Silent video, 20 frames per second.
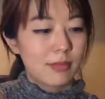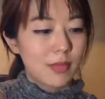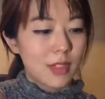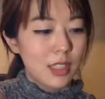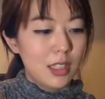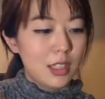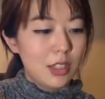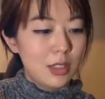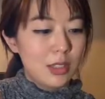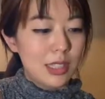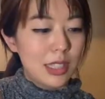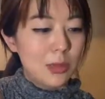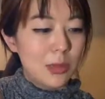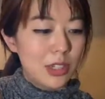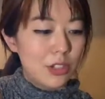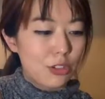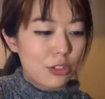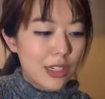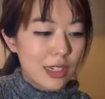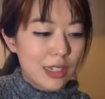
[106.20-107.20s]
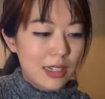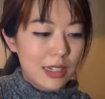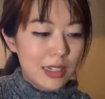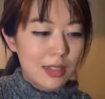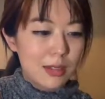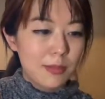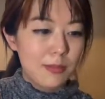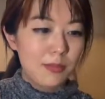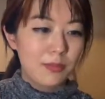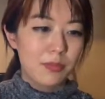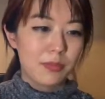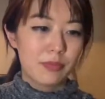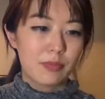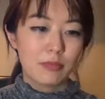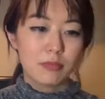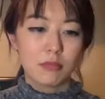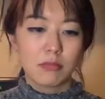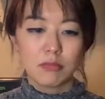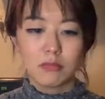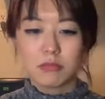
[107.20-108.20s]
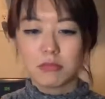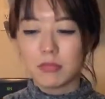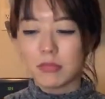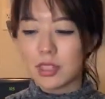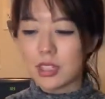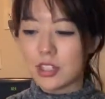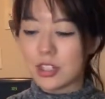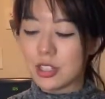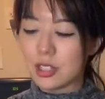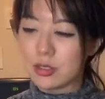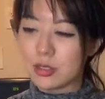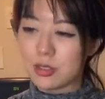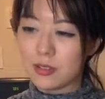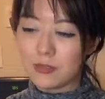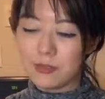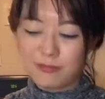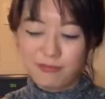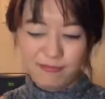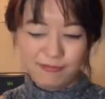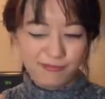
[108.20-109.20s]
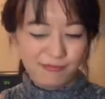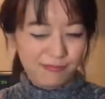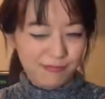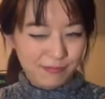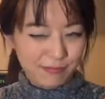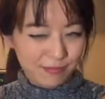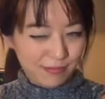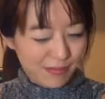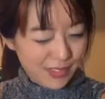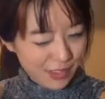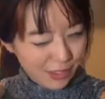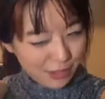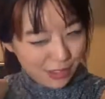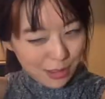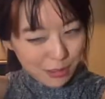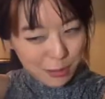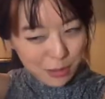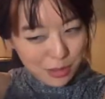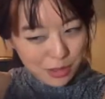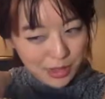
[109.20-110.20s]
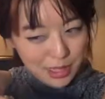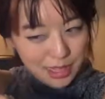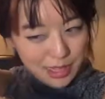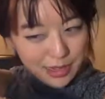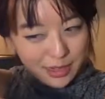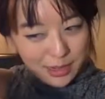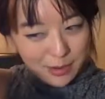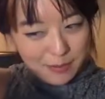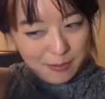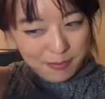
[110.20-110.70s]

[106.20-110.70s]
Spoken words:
Little seaweed treats. Let me start. Crumble that up.